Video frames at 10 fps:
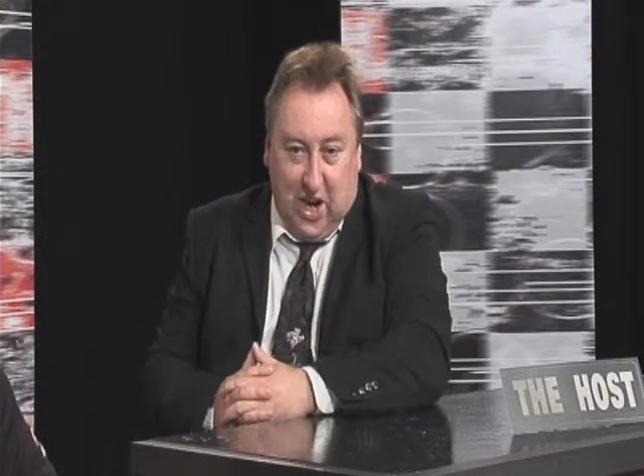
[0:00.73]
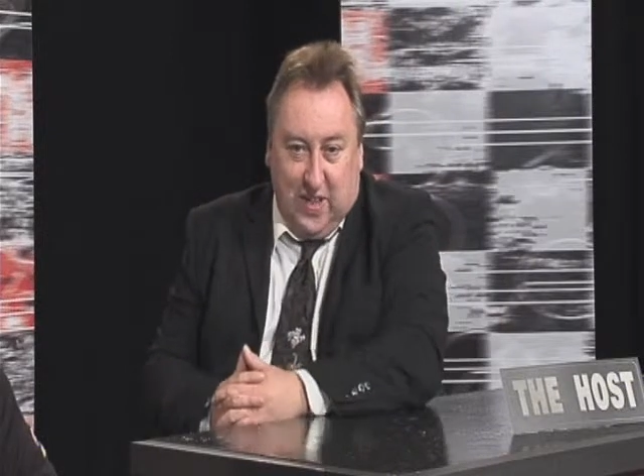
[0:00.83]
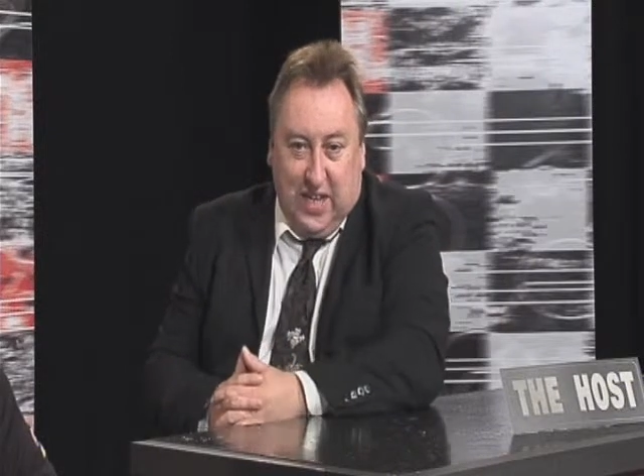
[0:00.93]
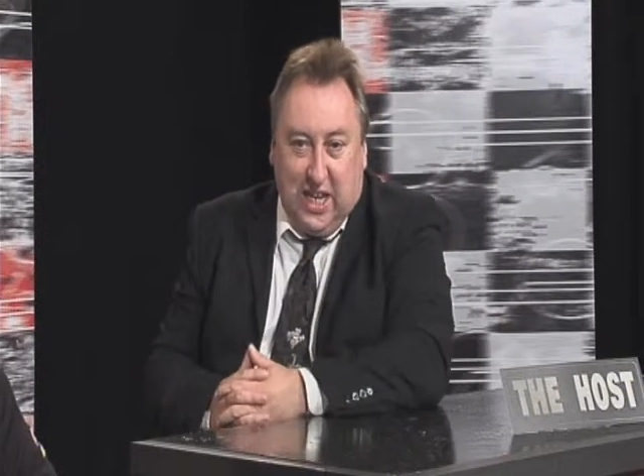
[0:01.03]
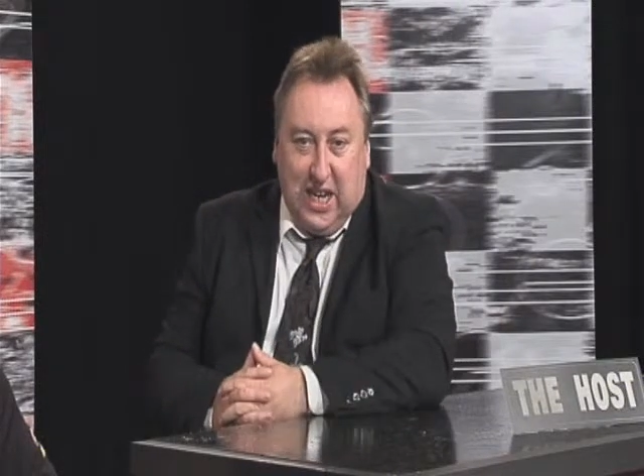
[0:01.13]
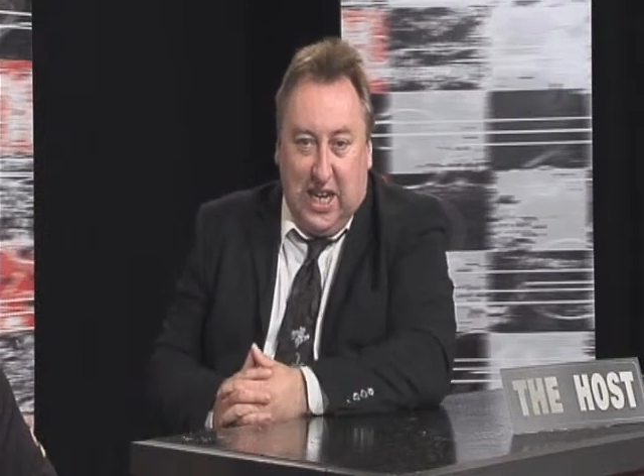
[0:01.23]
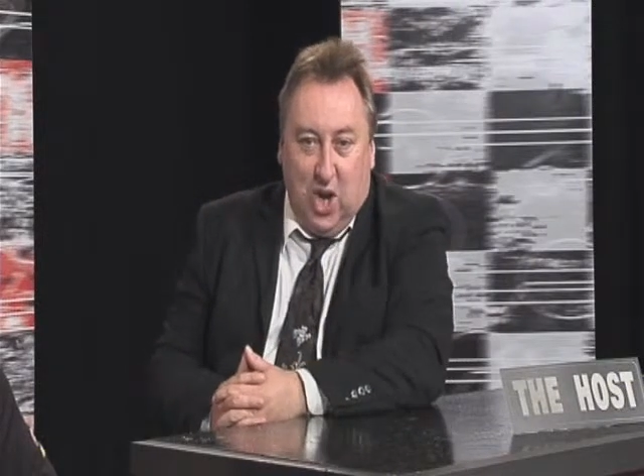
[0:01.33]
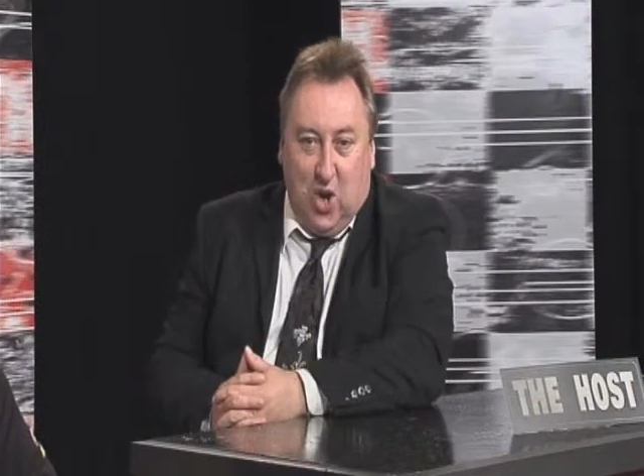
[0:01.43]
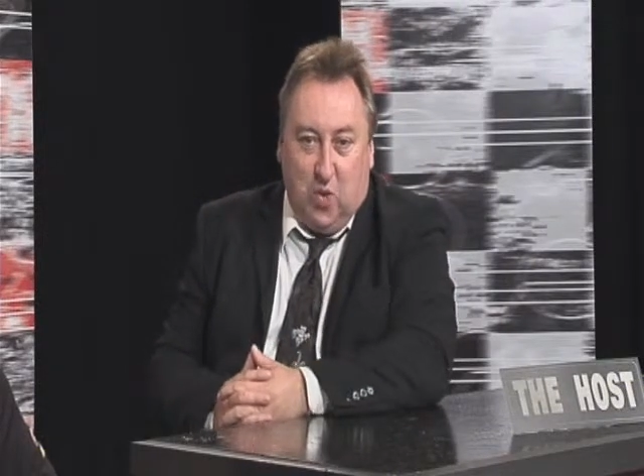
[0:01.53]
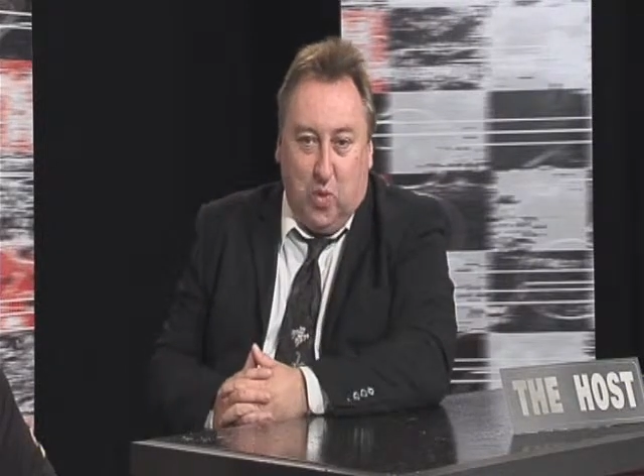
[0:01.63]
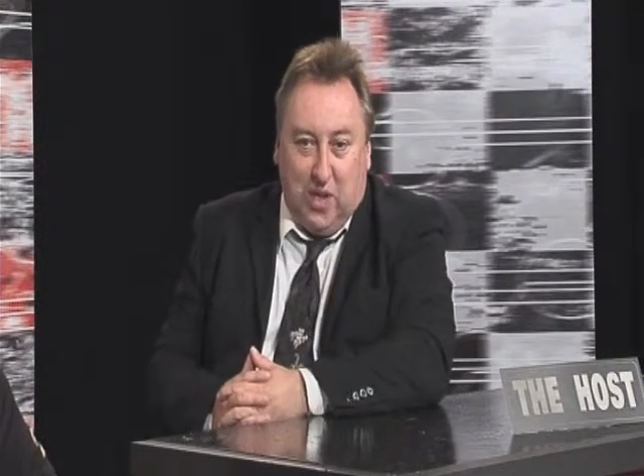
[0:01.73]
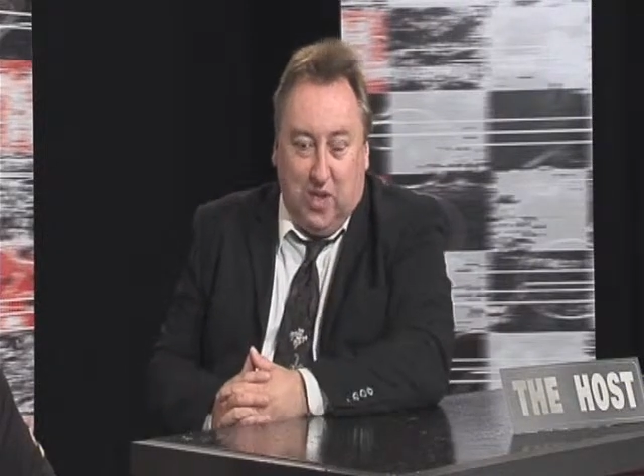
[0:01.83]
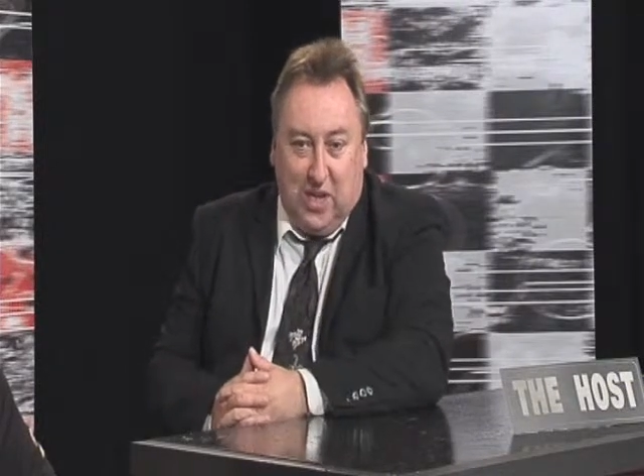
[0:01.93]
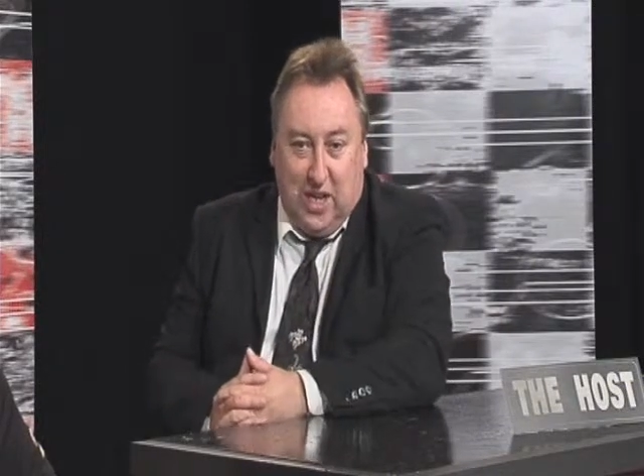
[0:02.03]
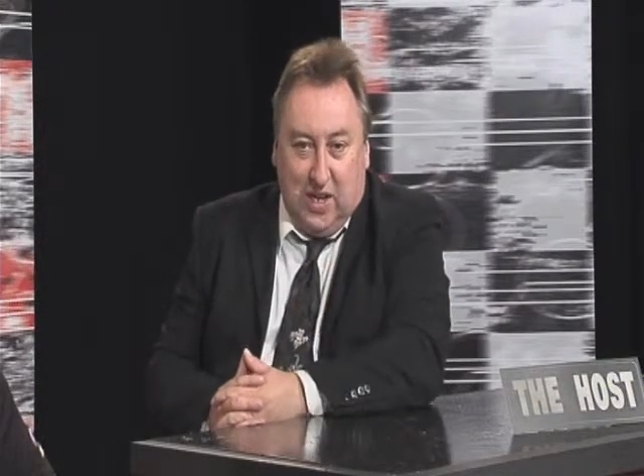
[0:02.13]
I think you're getting old when you
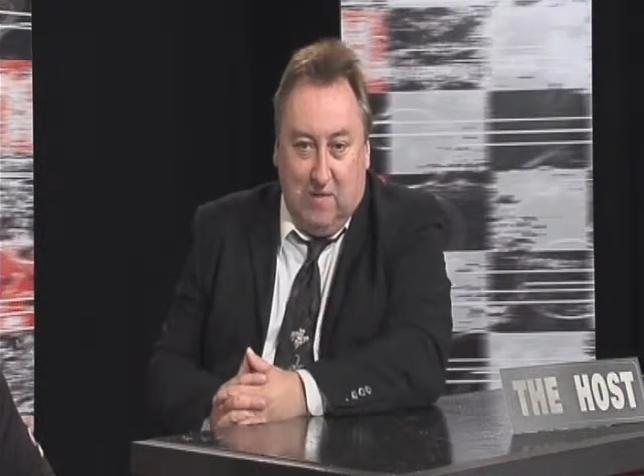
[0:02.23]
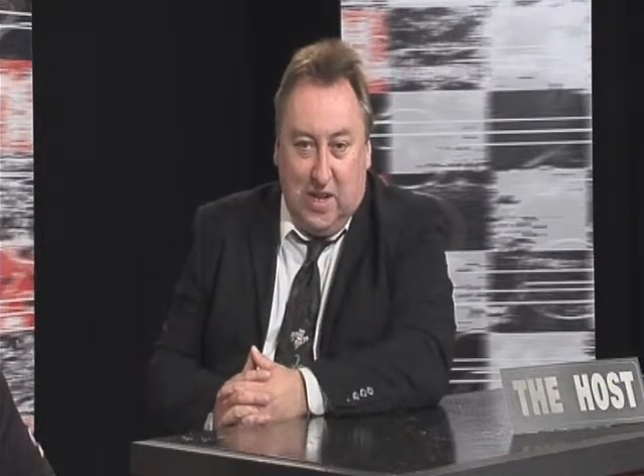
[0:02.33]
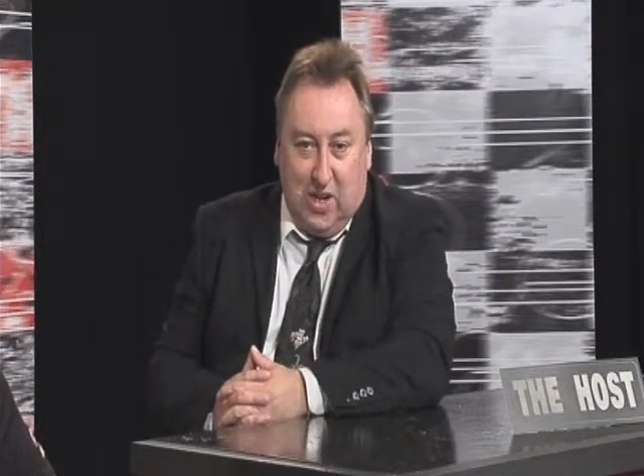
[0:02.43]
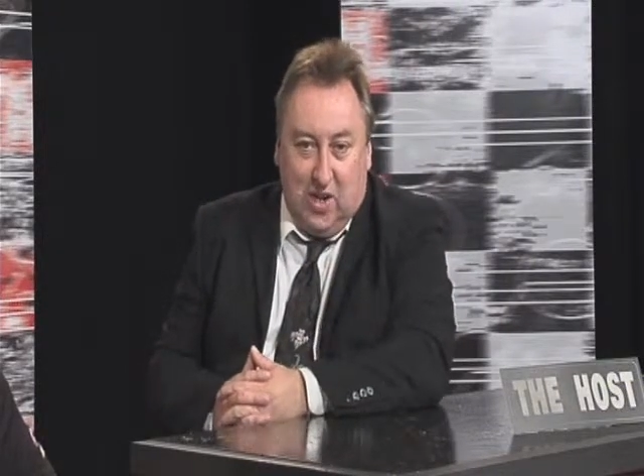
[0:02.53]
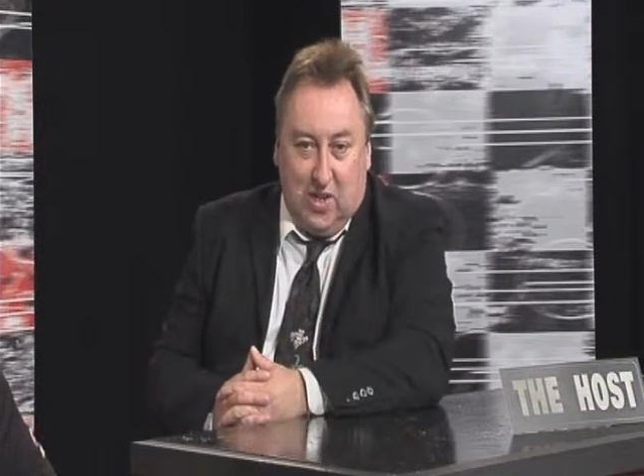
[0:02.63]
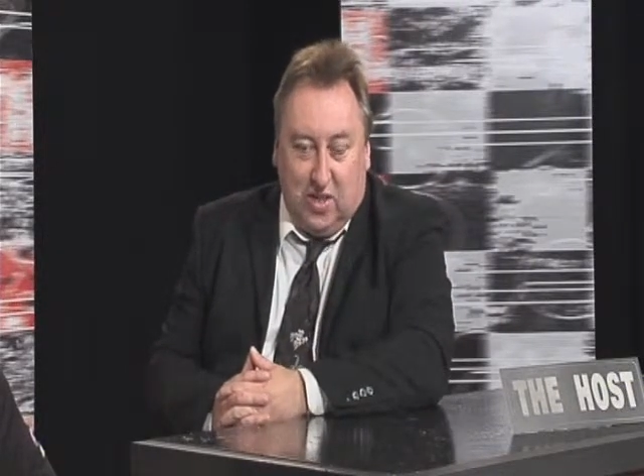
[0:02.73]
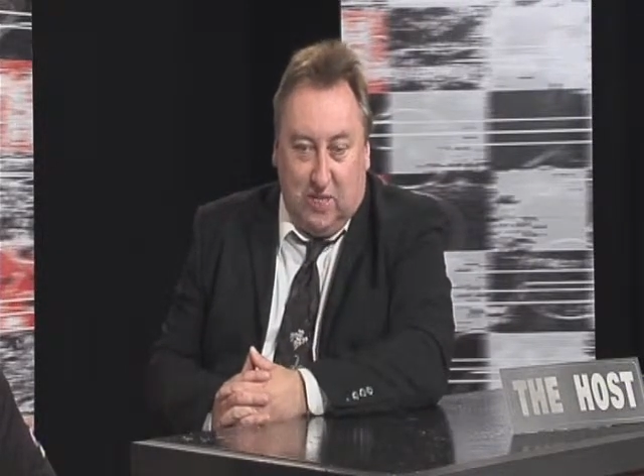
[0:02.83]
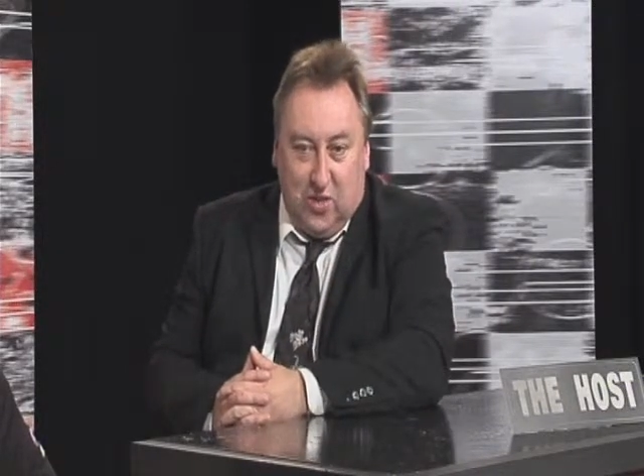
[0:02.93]
suddenly realise that